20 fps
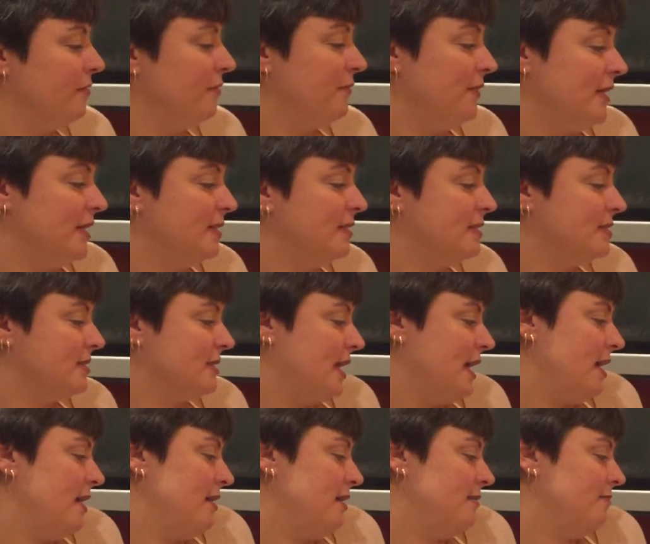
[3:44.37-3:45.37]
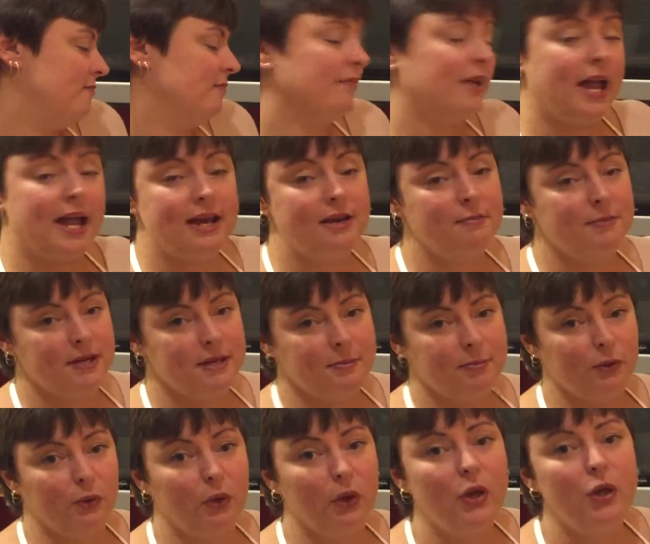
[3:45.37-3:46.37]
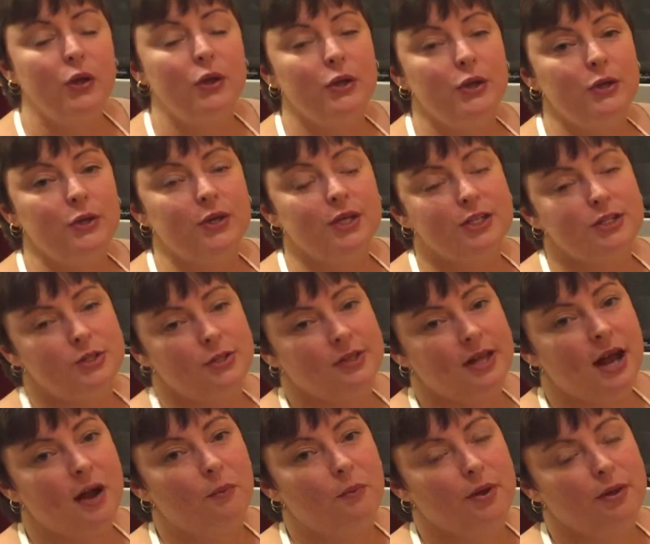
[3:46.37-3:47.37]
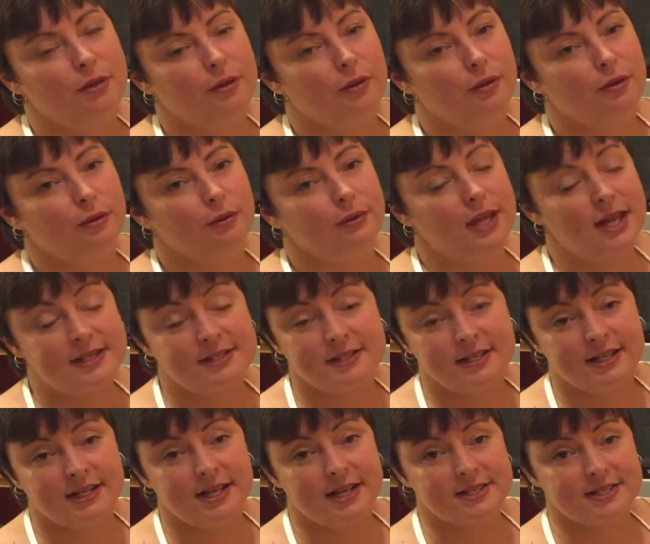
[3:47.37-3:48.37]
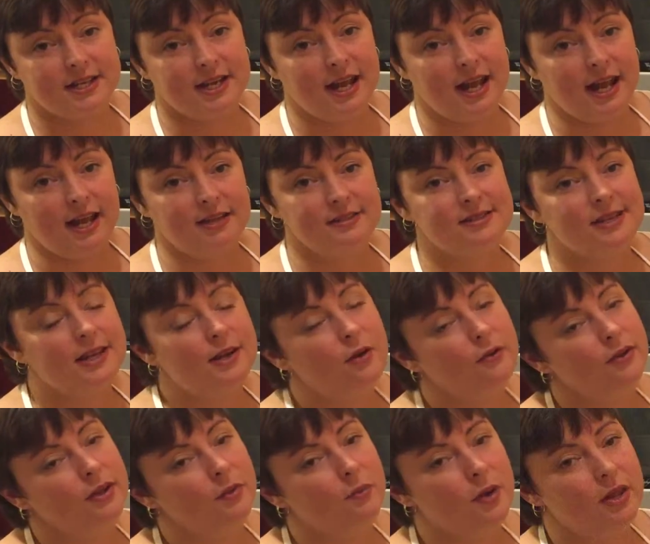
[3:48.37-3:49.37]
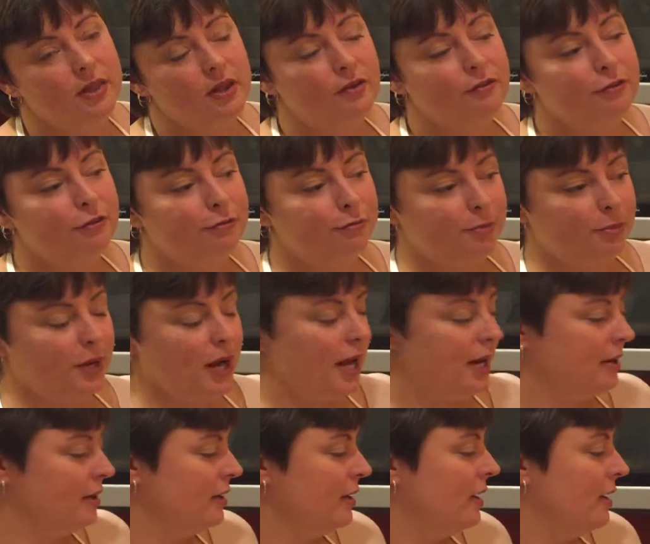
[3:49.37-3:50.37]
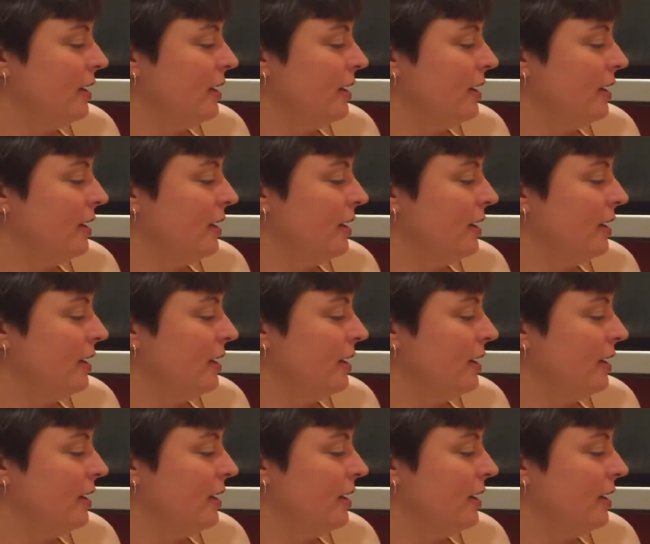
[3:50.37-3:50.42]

feed, say, 8 people. You can do that with less than a dozen eggs and only 1 loaf of bread.